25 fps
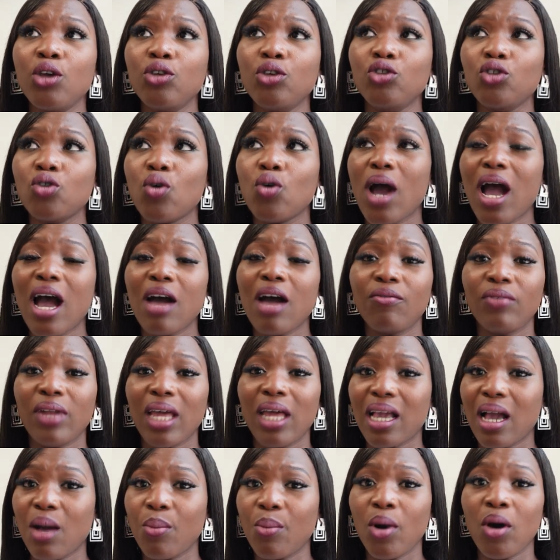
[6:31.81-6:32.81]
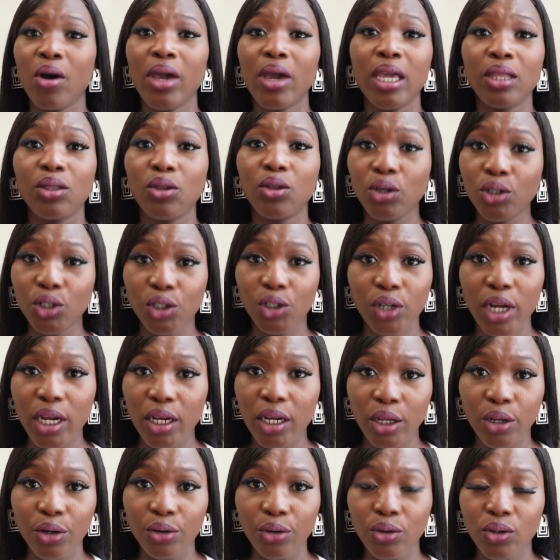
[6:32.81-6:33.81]
you have like about
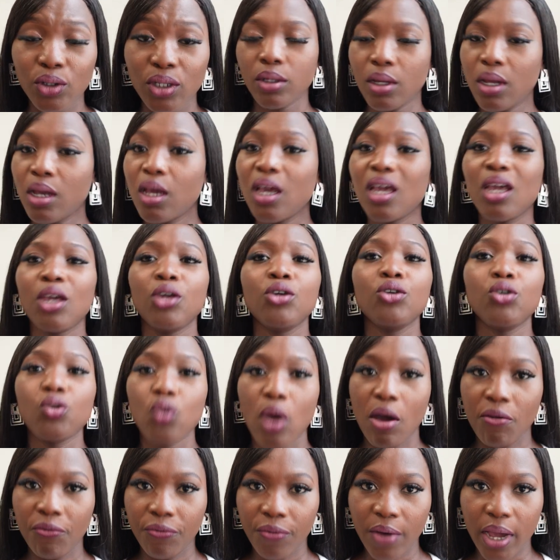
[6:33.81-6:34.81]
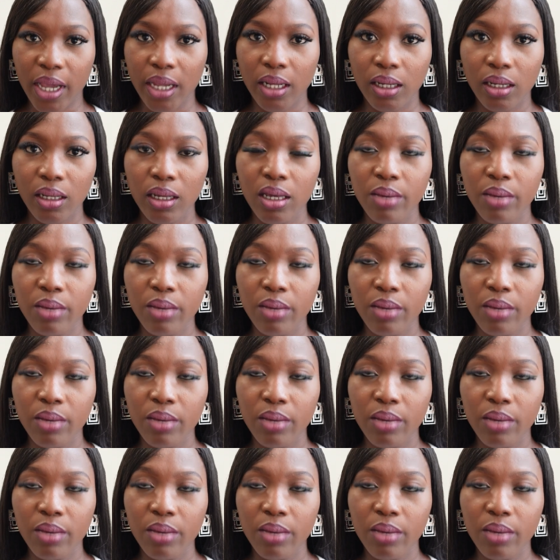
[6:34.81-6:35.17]
800 euros, you are fine.